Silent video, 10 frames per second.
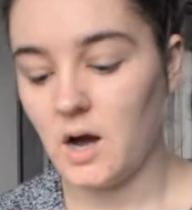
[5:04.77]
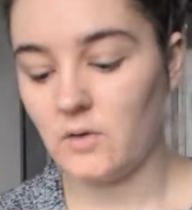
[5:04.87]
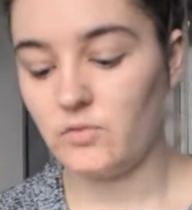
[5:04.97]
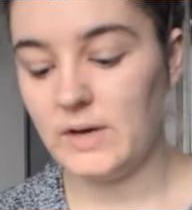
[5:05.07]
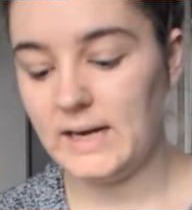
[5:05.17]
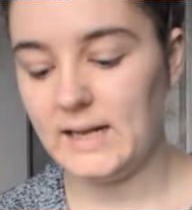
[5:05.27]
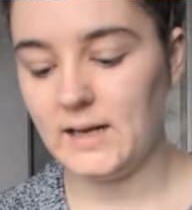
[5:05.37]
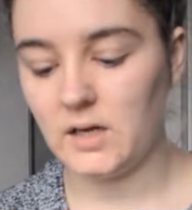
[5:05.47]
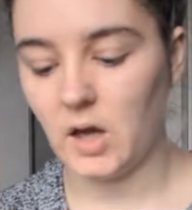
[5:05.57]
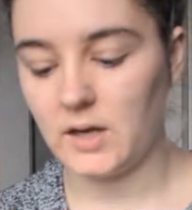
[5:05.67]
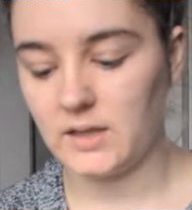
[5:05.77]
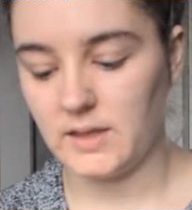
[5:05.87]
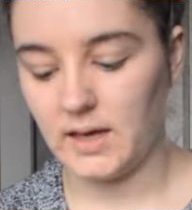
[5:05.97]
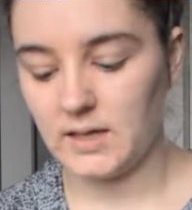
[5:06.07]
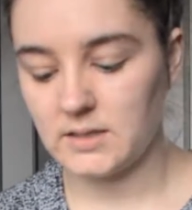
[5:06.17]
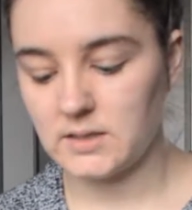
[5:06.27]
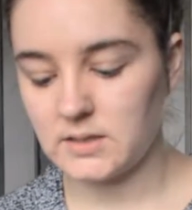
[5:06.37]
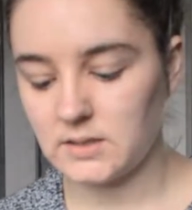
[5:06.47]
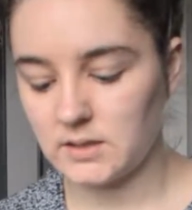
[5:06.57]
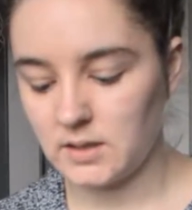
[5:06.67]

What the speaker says: I really like this